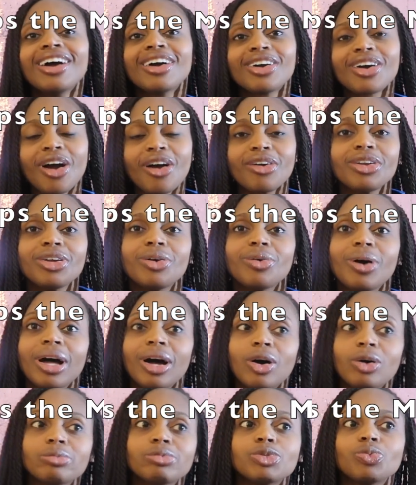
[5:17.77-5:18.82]
Cardio
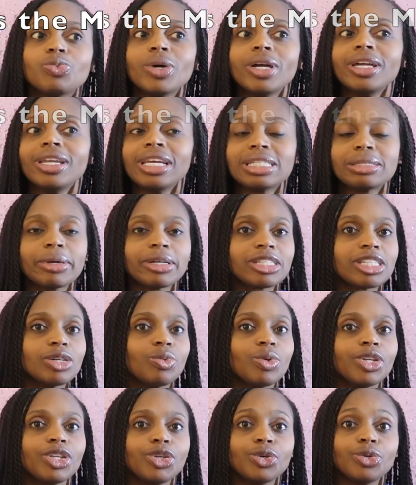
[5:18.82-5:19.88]
helps especially
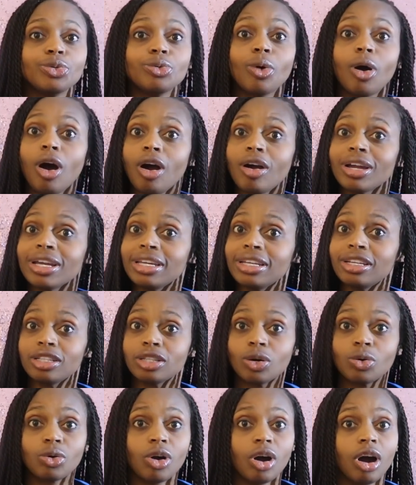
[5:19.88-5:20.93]
when you are eating
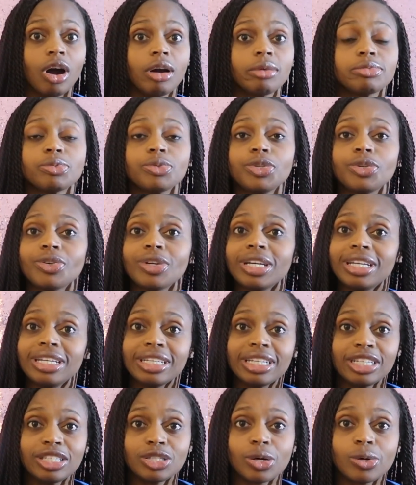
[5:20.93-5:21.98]
low carbs, when you're in
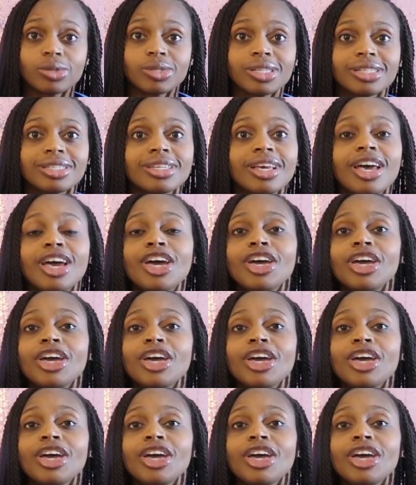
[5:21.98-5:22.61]
ketosis,